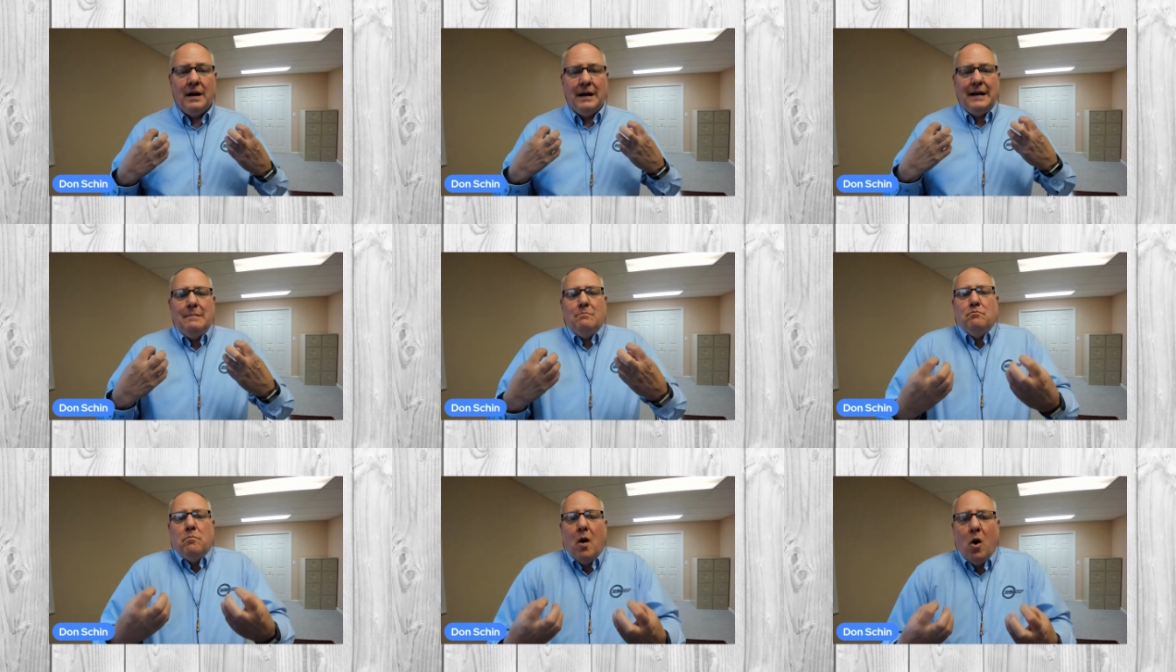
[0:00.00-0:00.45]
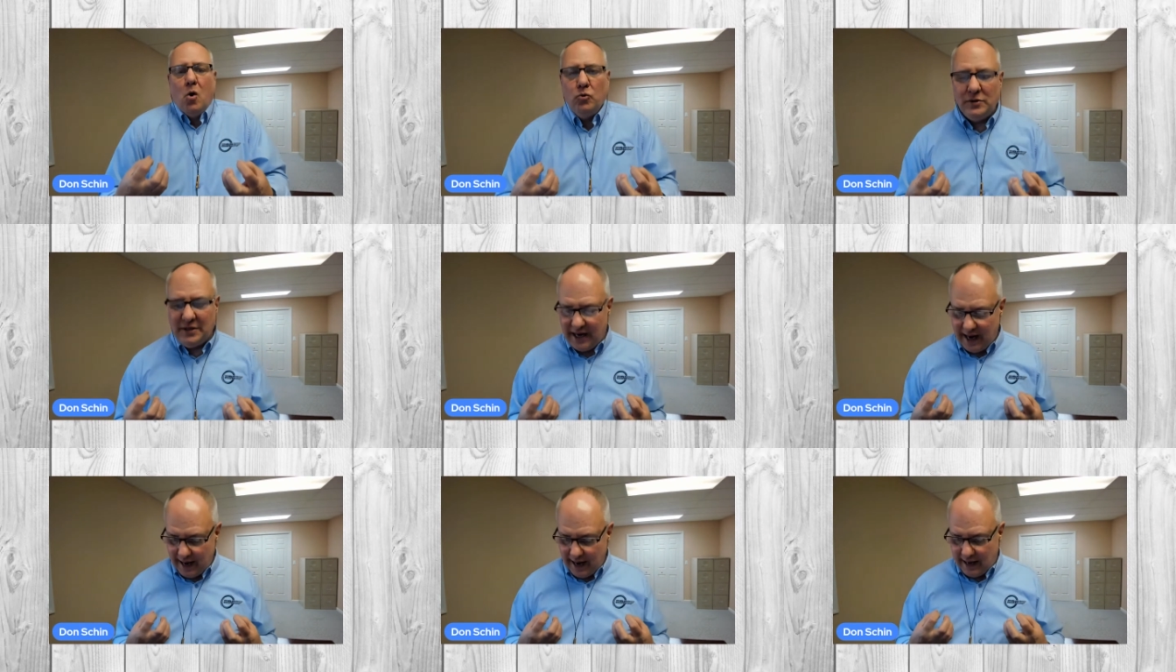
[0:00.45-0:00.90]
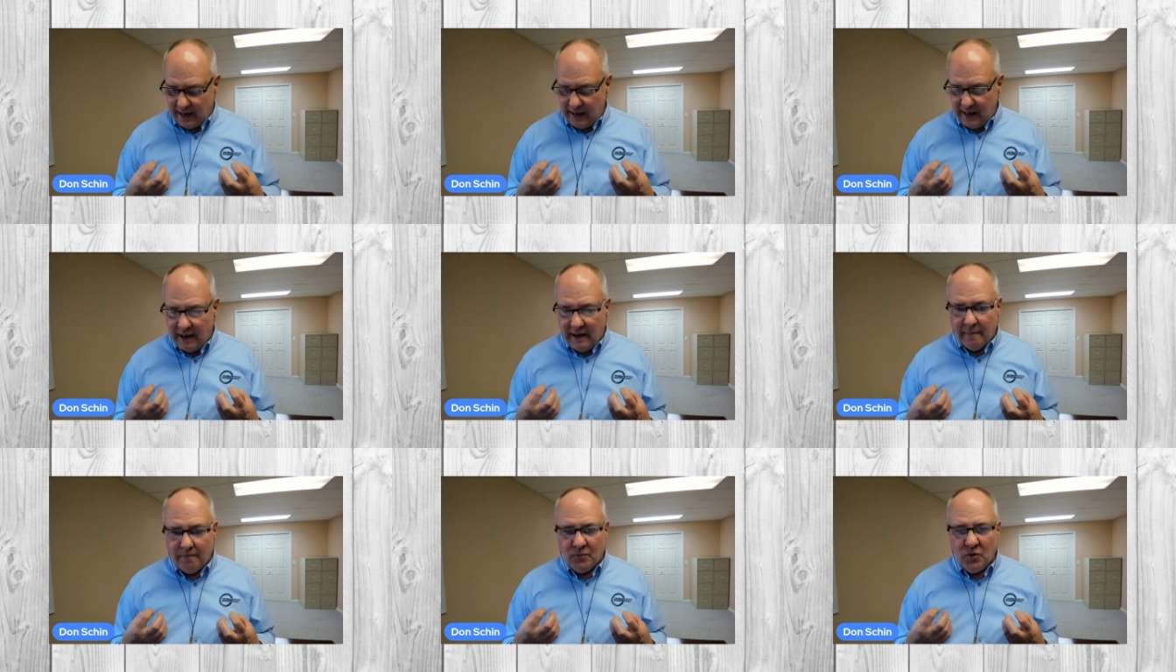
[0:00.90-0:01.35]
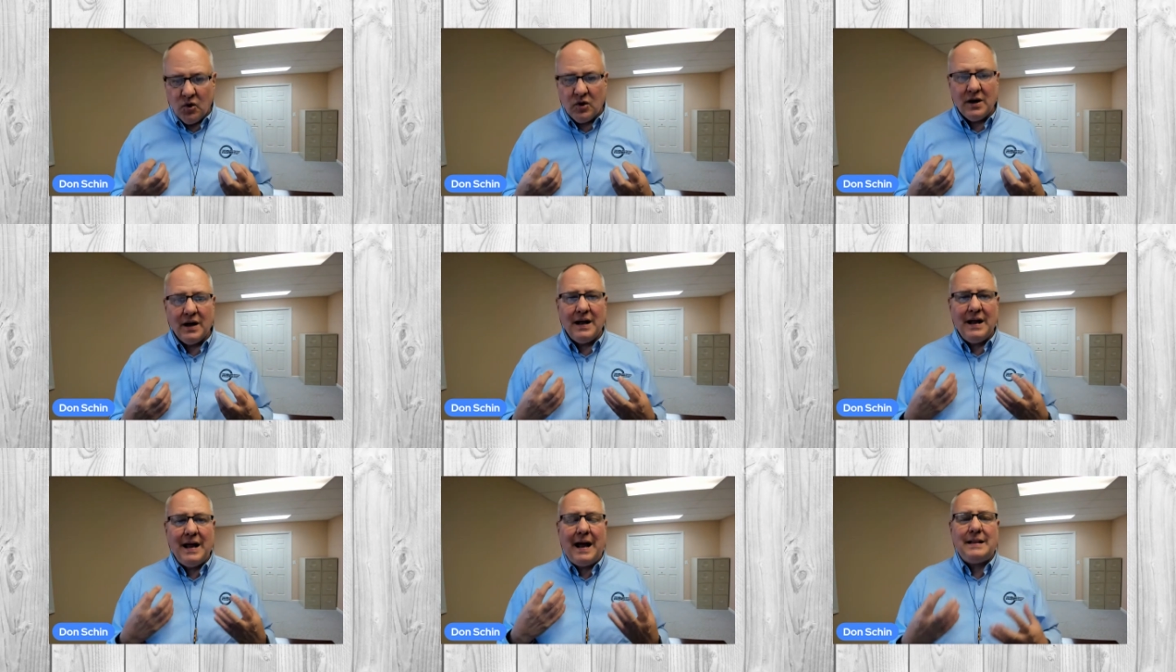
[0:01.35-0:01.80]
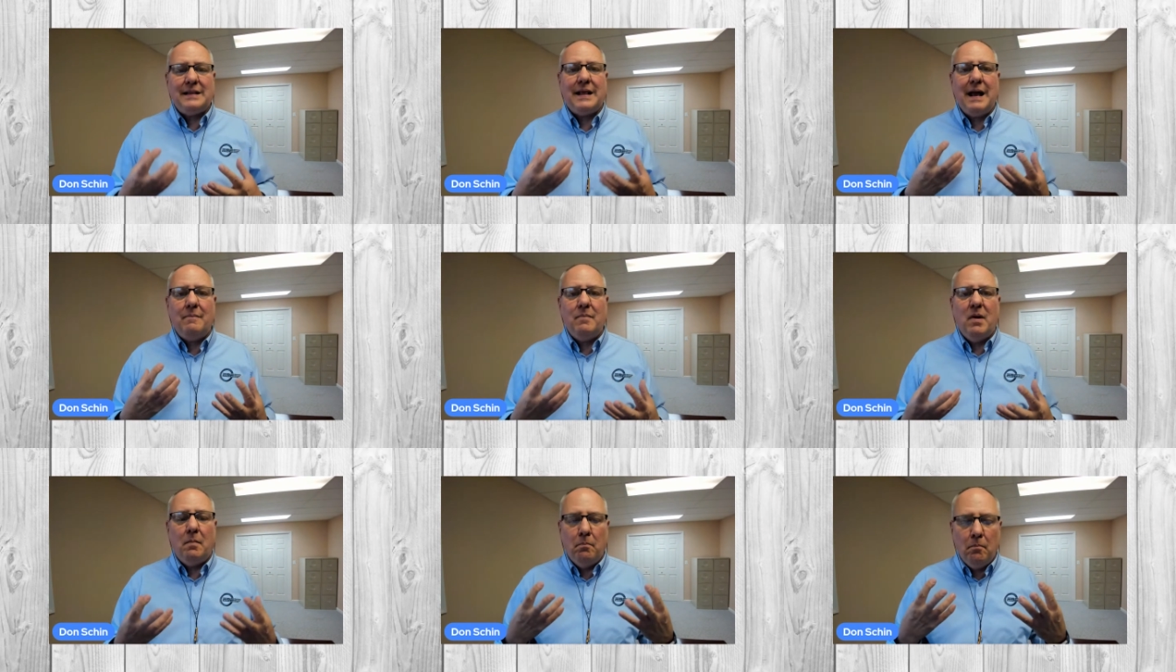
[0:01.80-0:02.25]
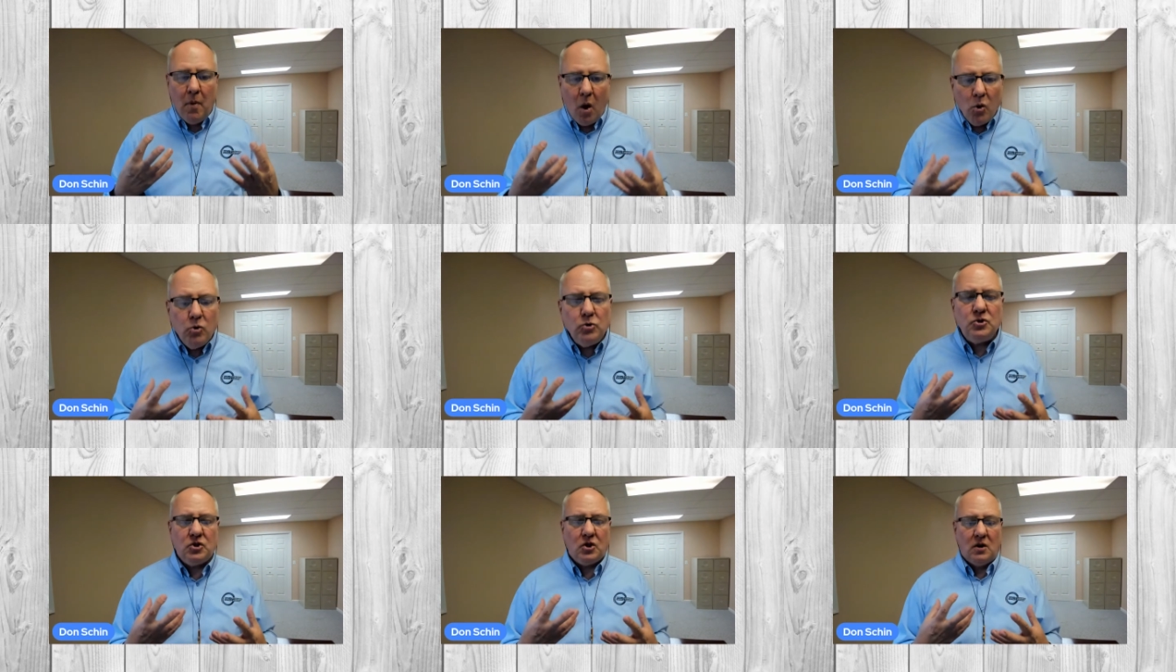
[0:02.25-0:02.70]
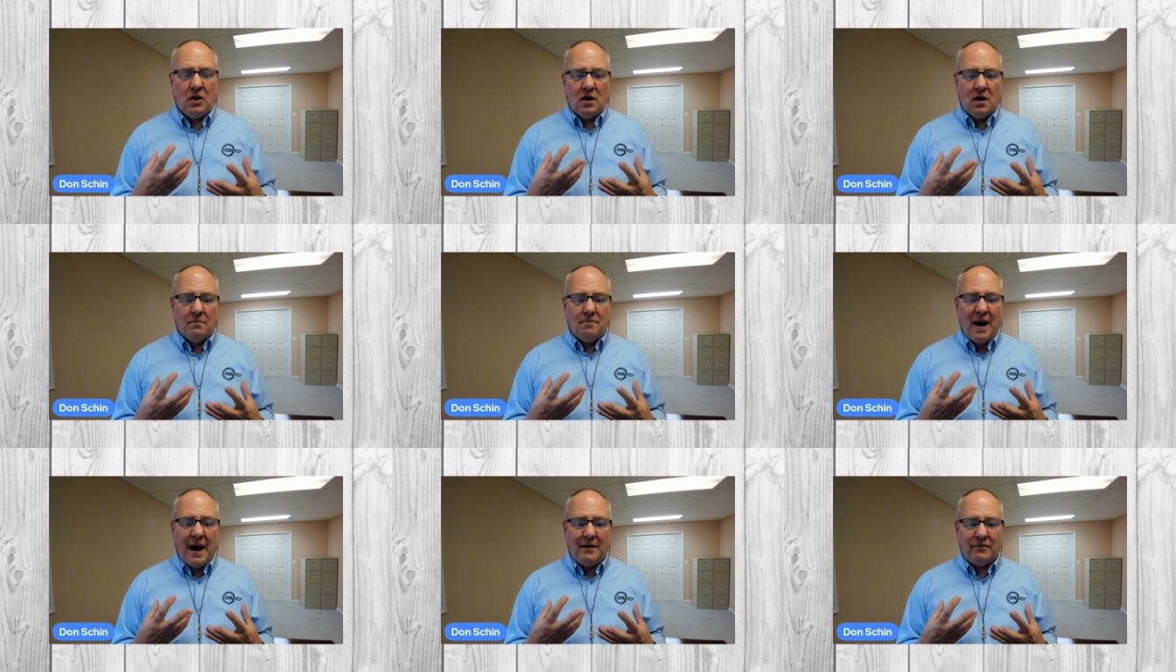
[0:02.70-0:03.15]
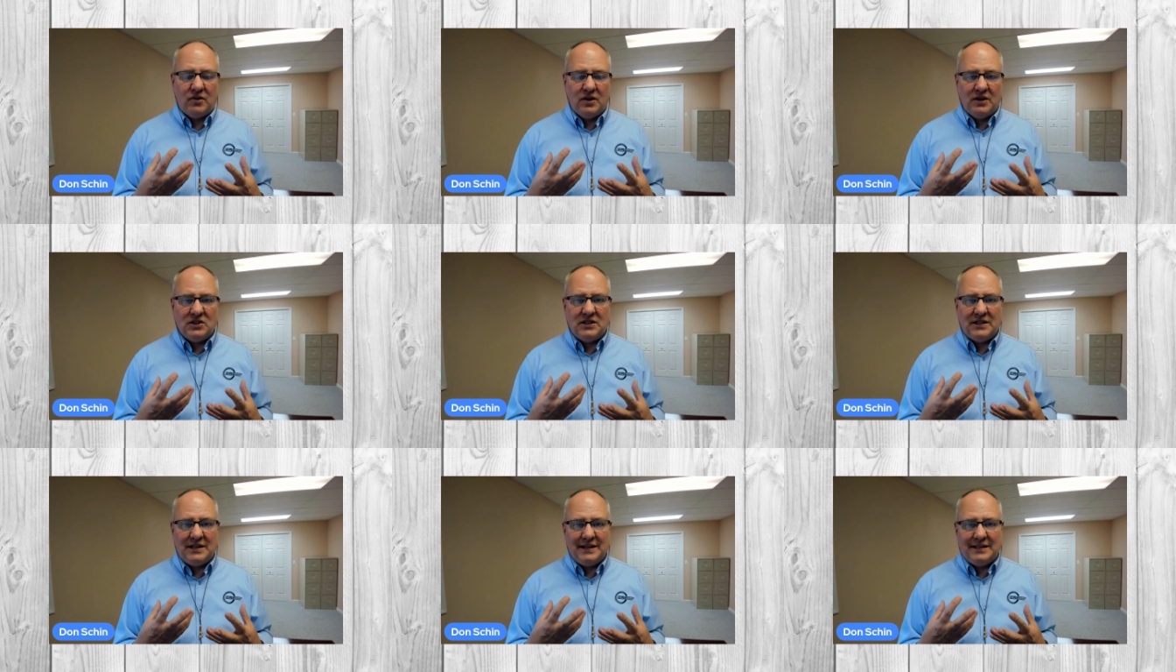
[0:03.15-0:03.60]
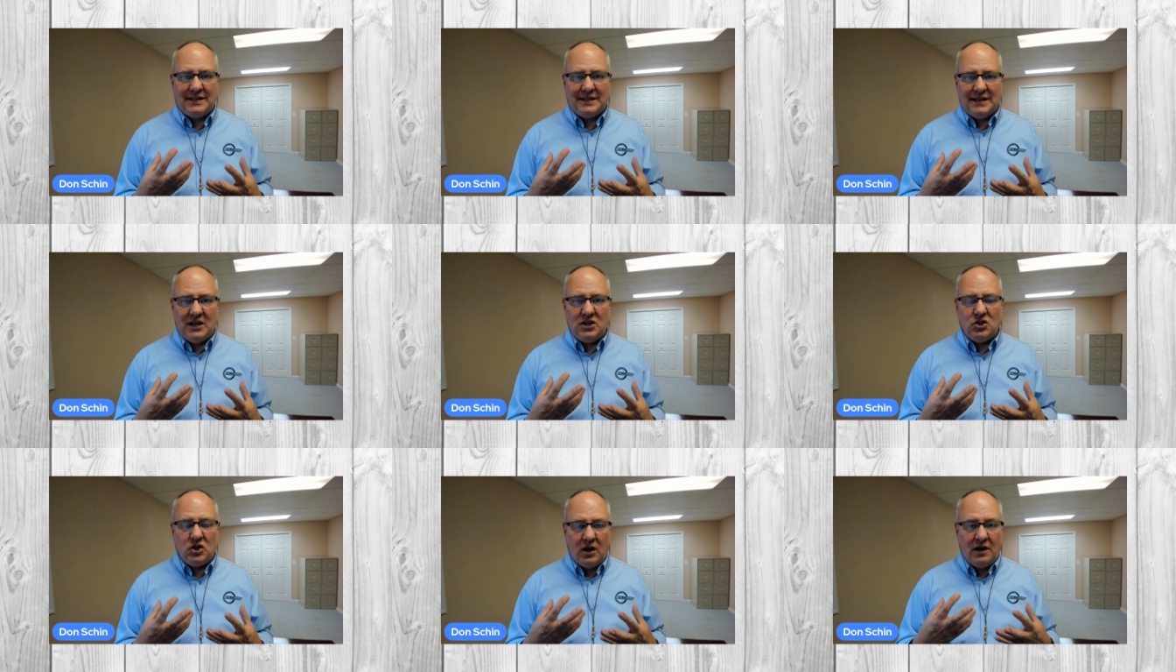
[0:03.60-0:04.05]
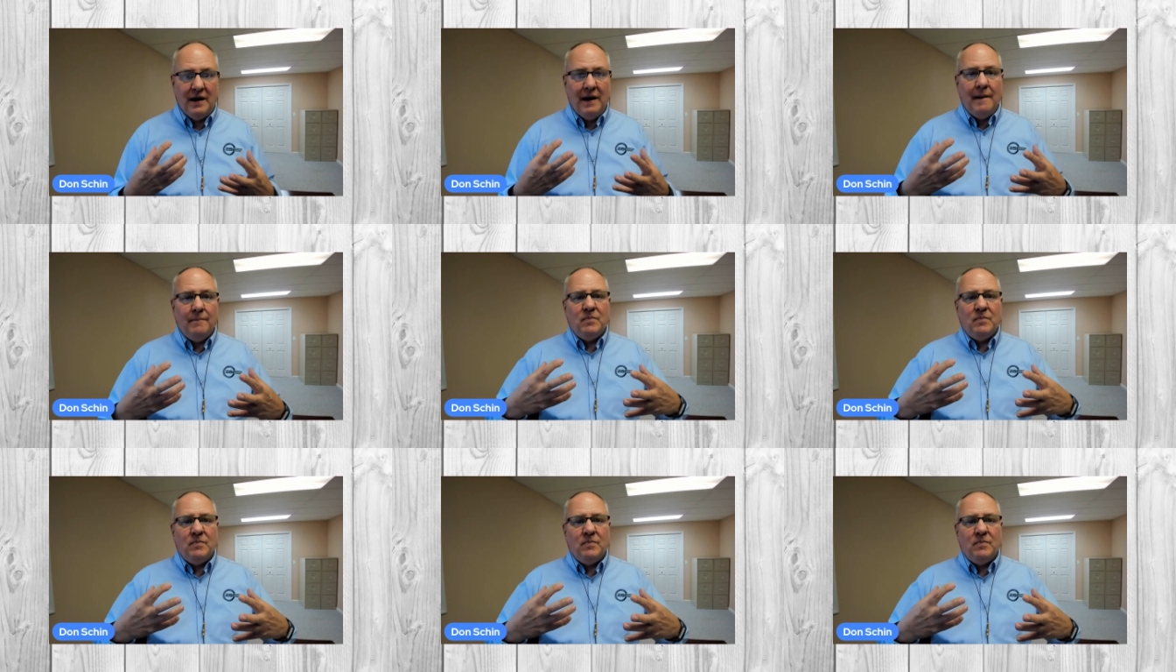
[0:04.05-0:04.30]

emoting. You can get them emotional about this decision.